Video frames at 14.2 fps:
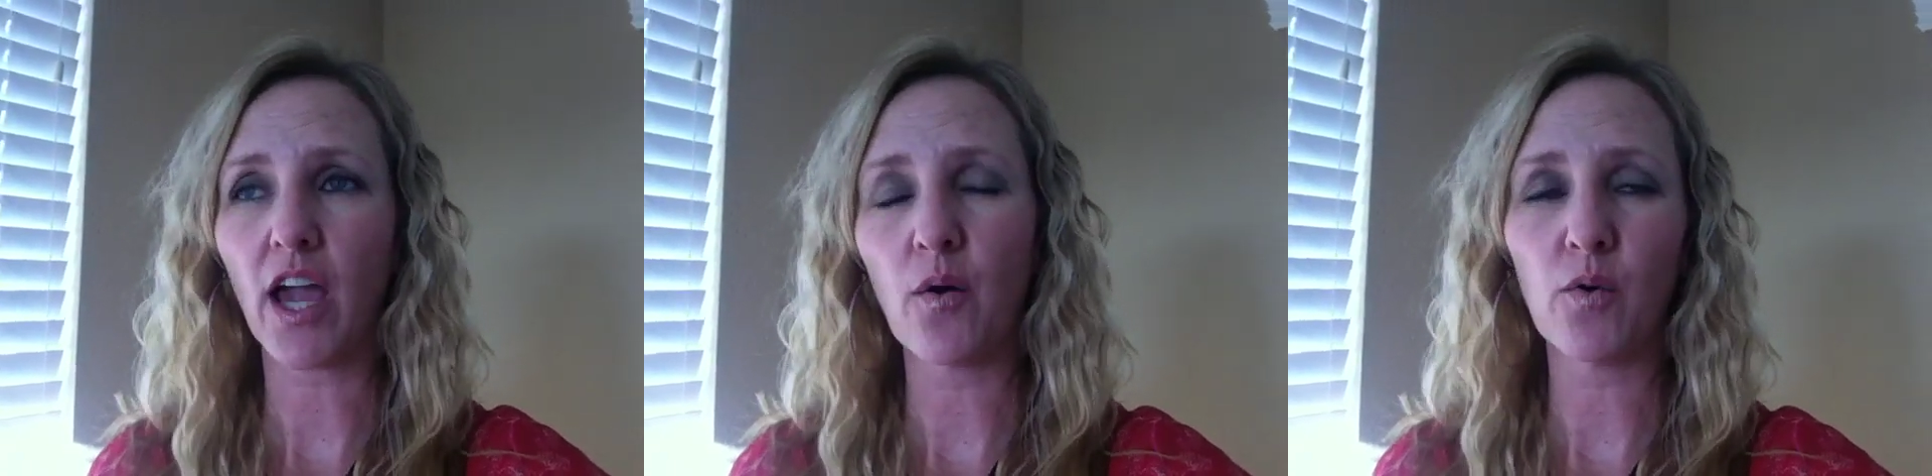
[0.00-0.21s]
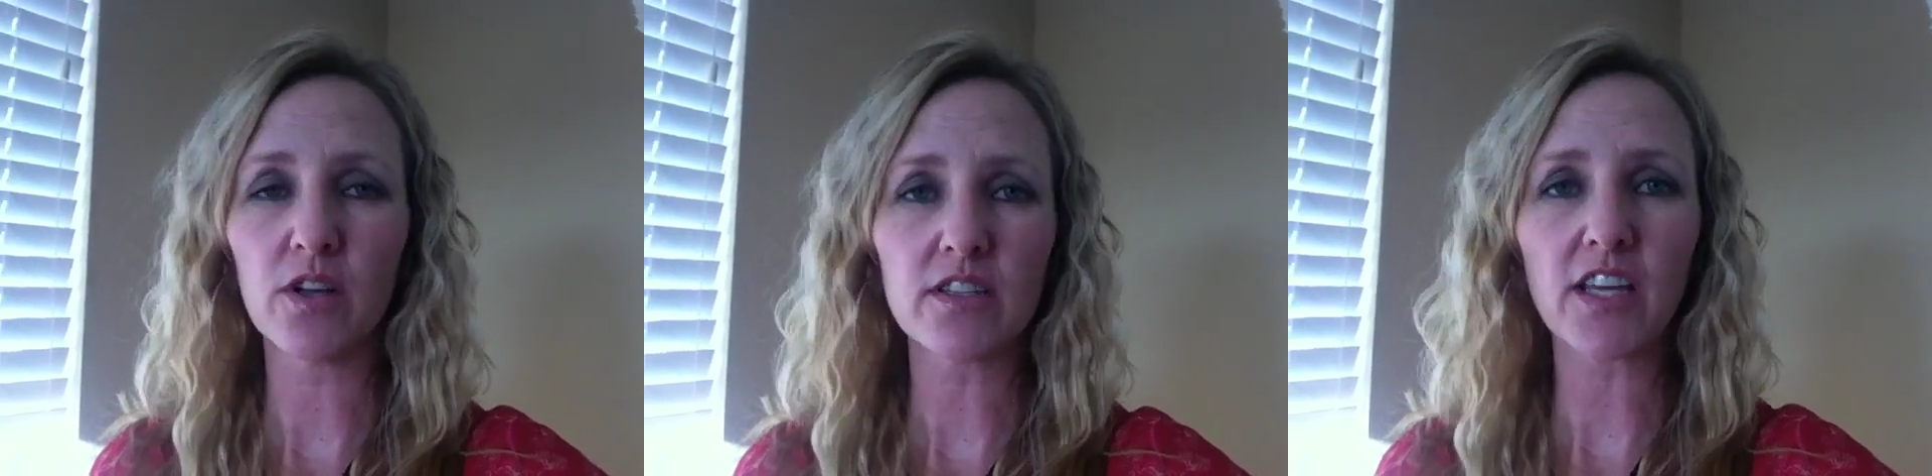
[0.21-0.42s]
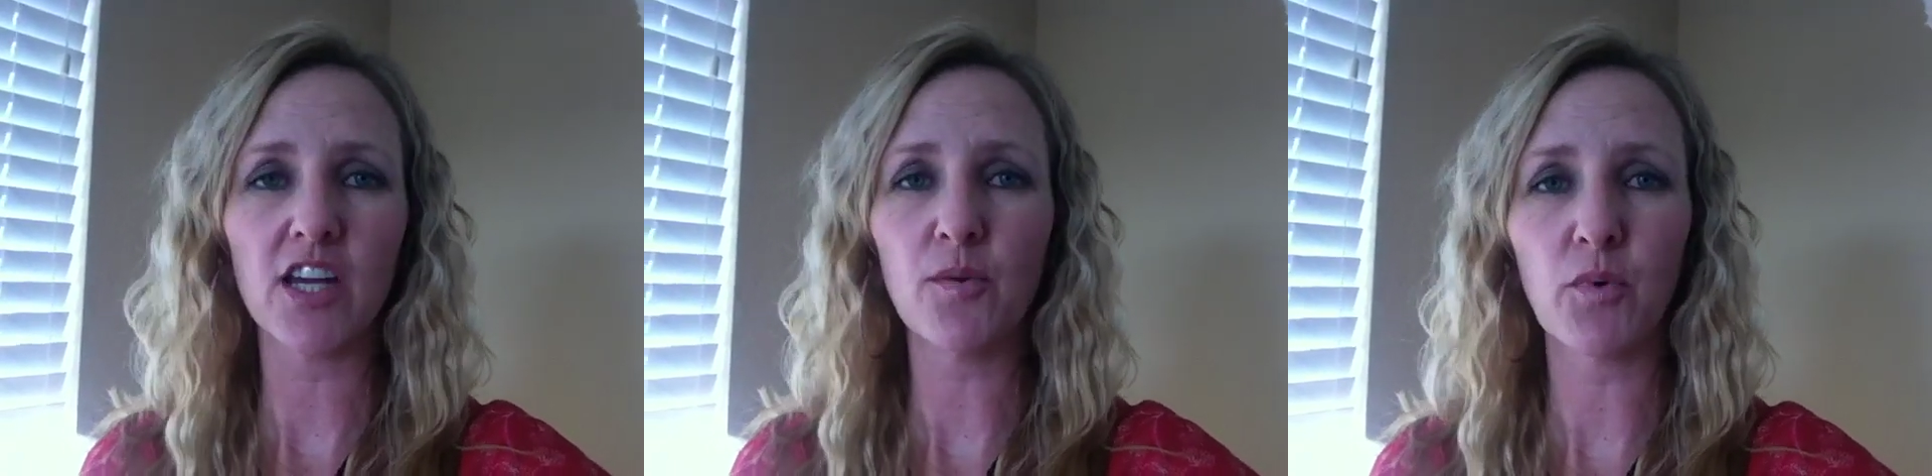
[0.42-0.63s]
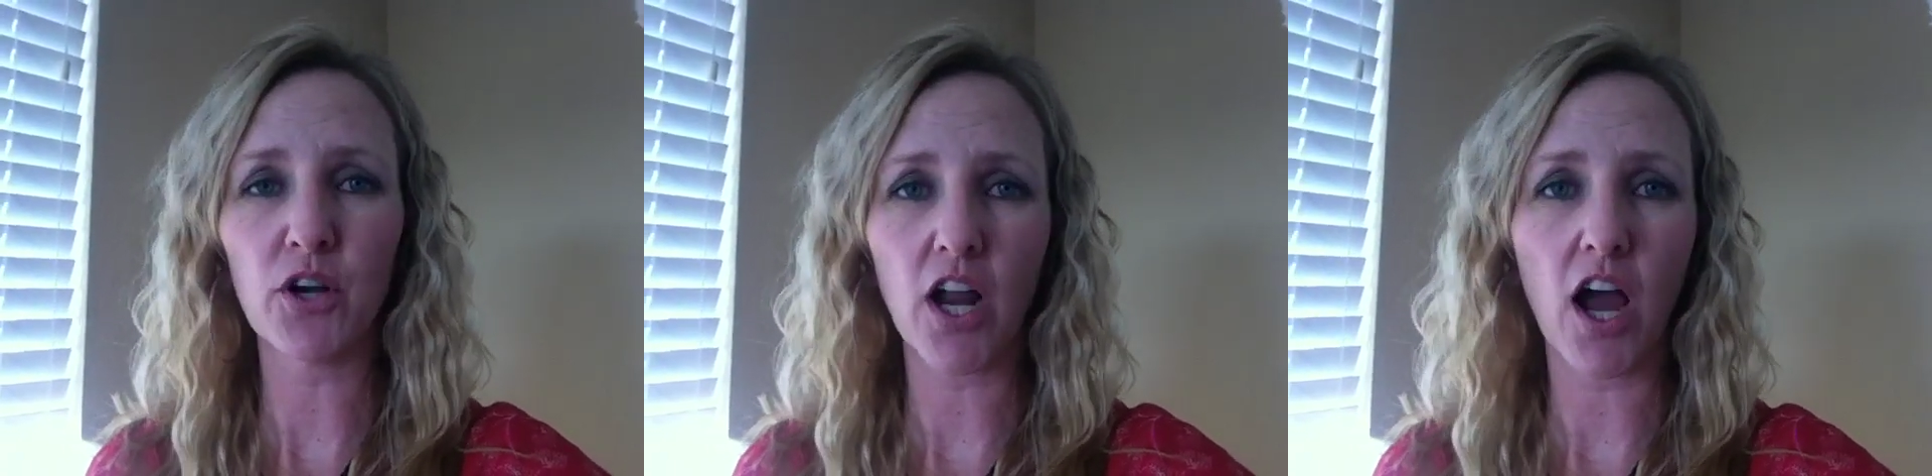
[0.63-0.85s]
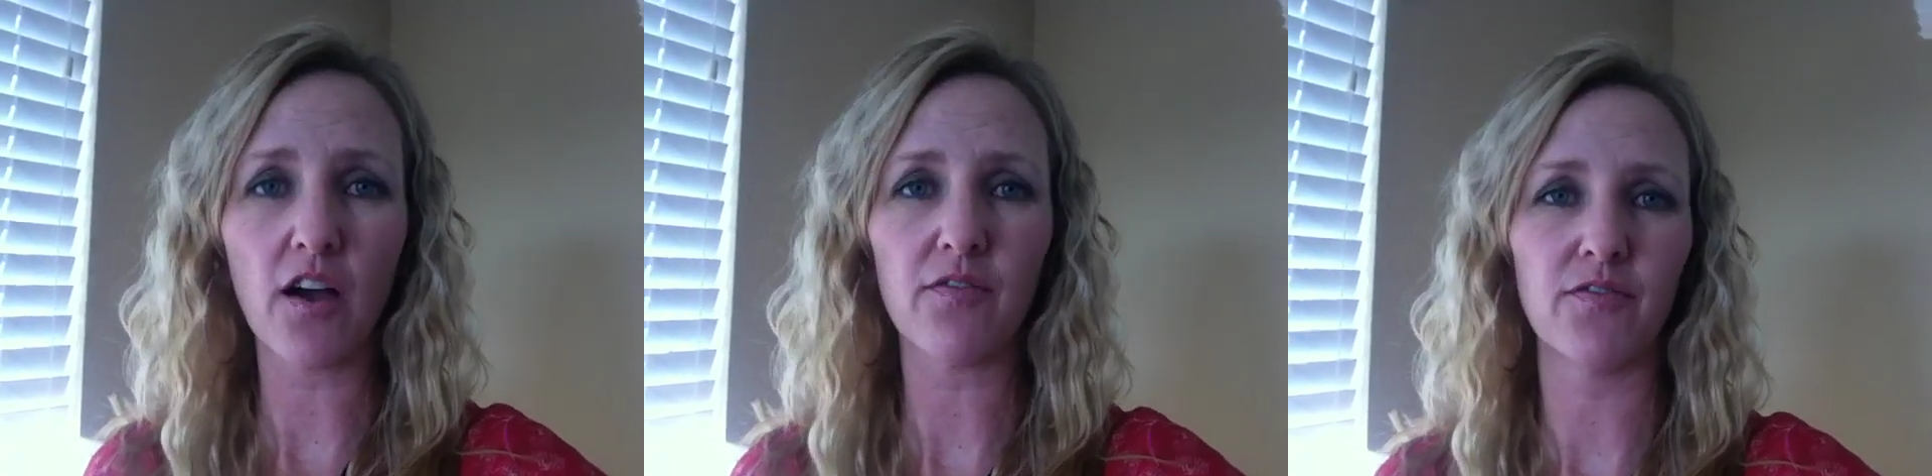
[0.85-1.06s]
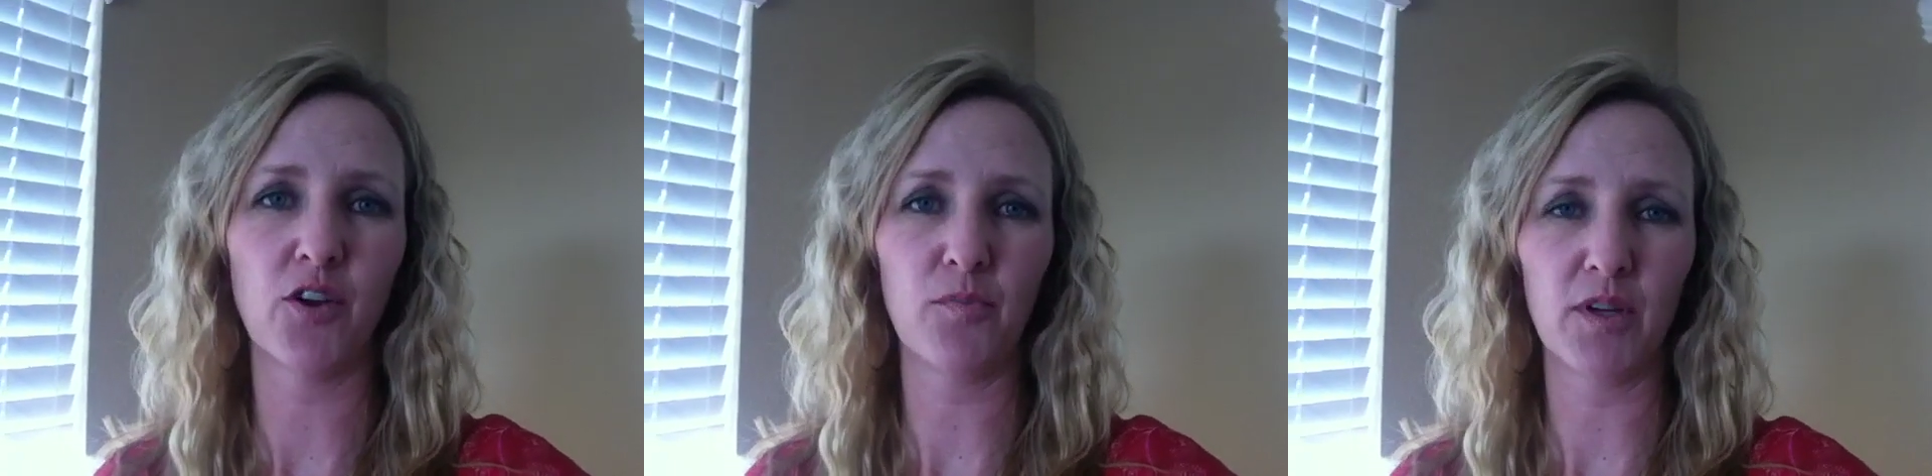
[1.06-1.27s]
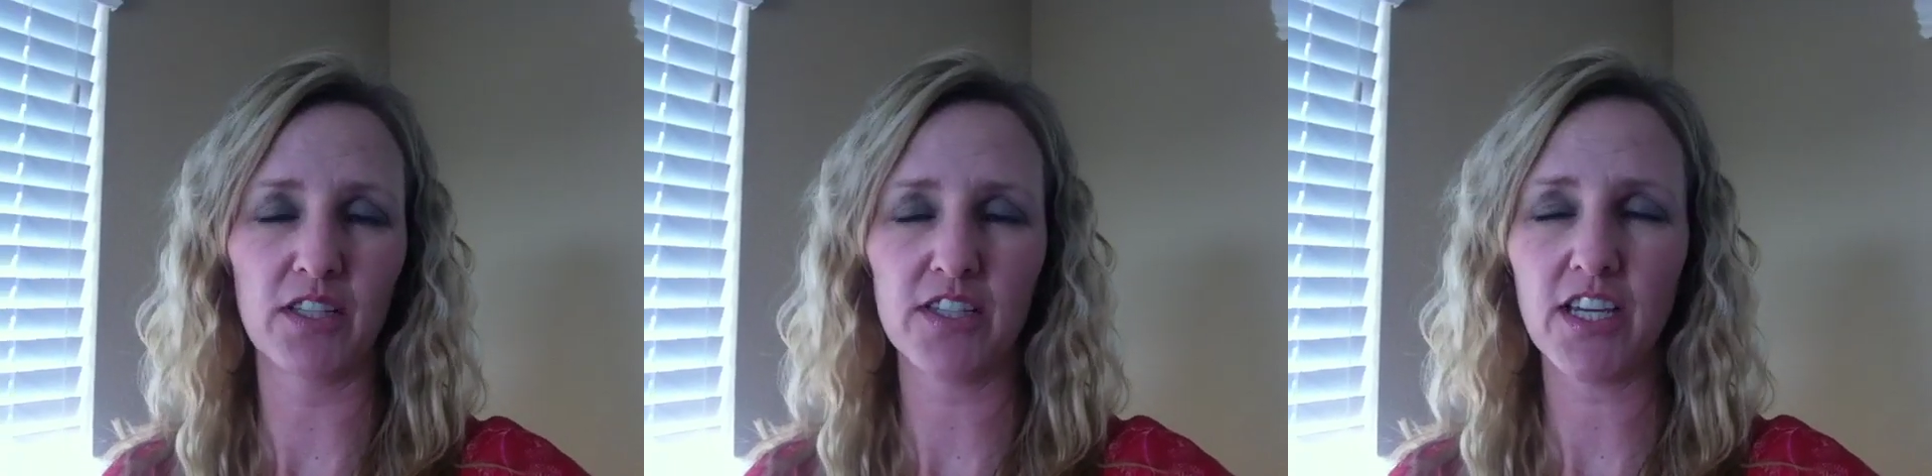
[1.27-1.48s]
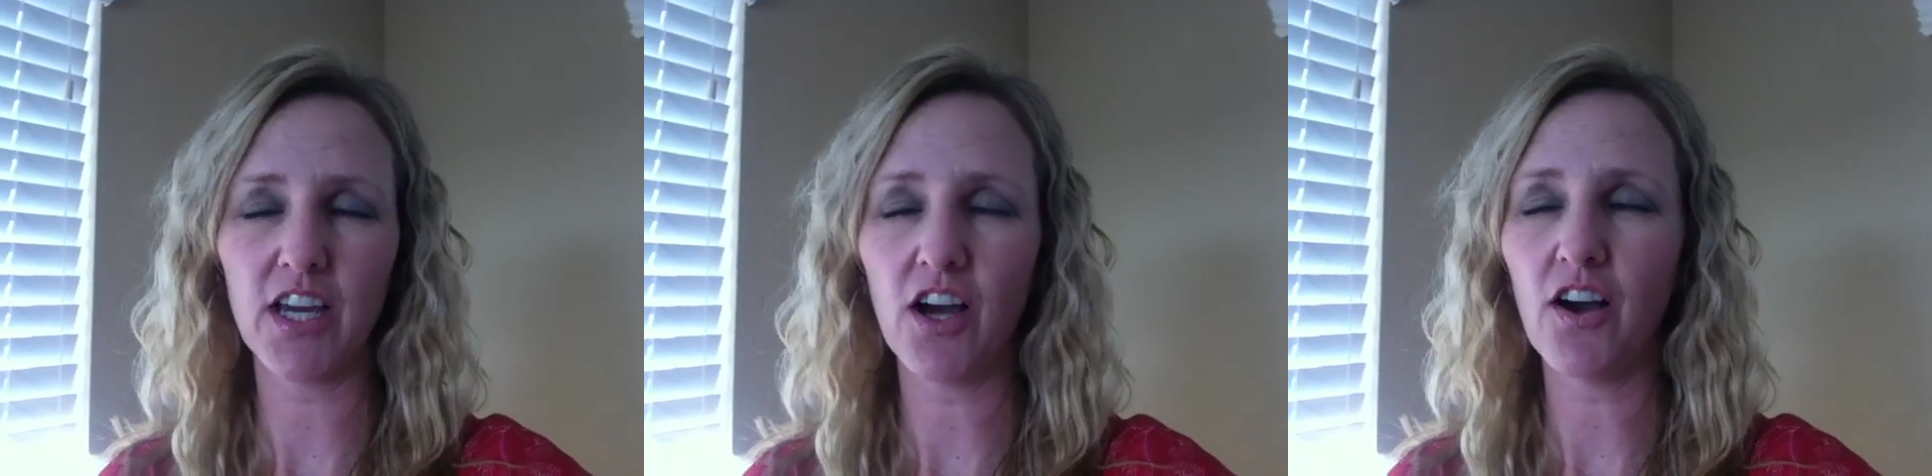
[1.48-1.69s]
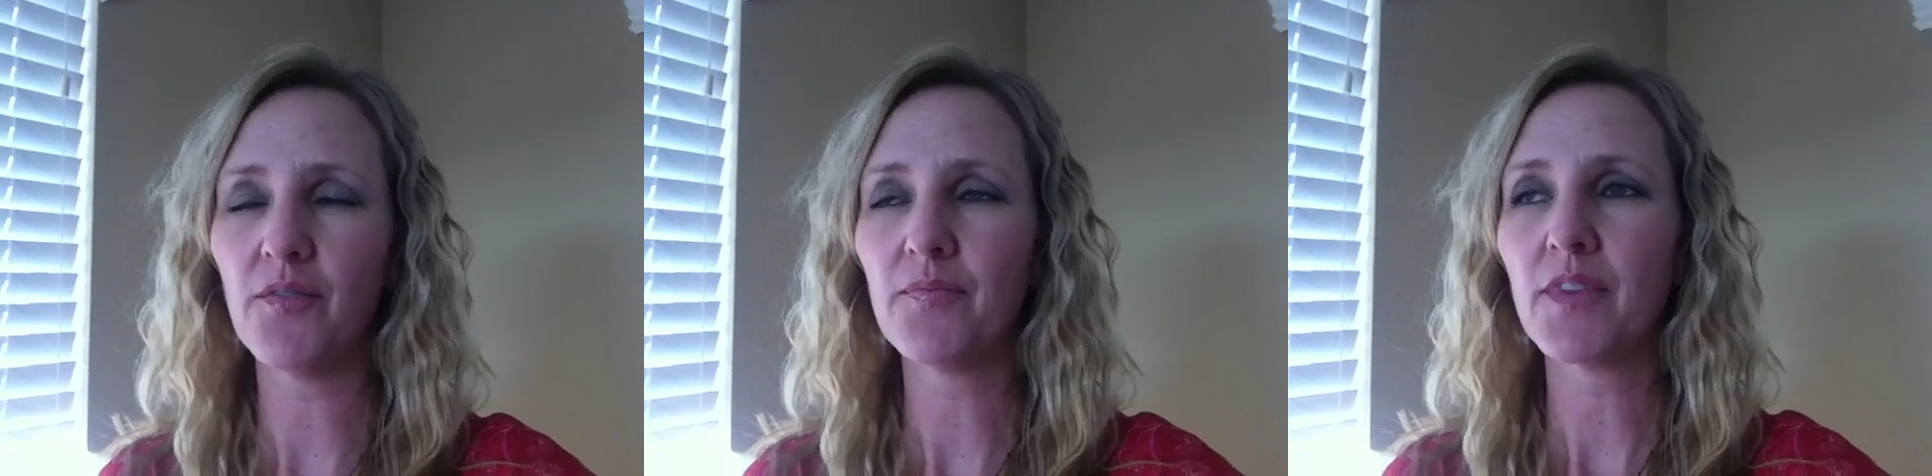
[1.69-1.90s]
okay, well, it's gonna burn off, no big
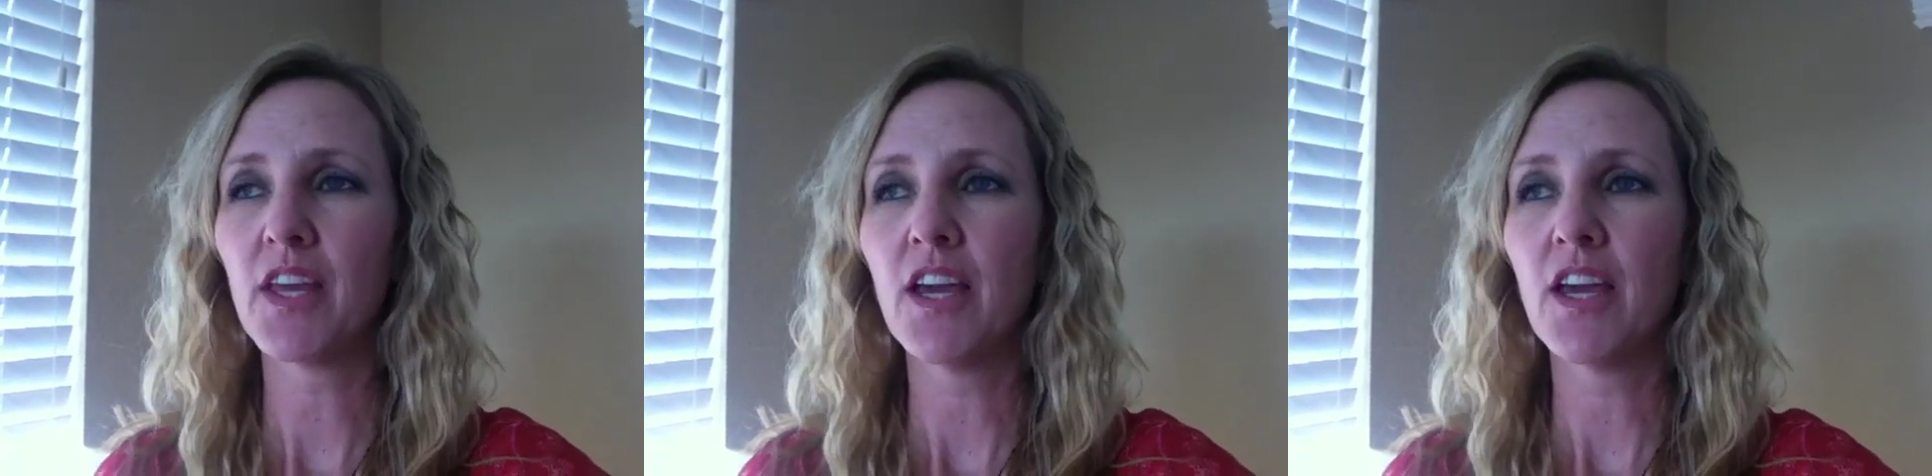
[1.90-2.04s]
deal.